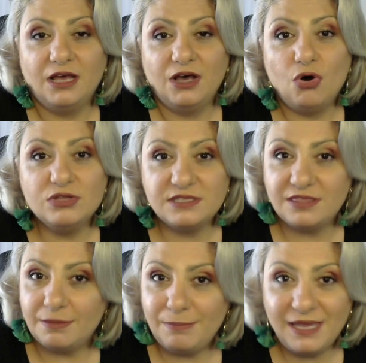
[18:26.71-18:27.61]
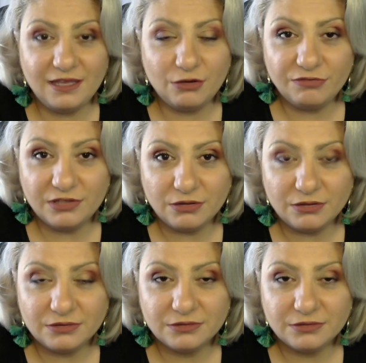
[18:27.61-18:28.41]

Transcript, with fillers: what's the meaning of it all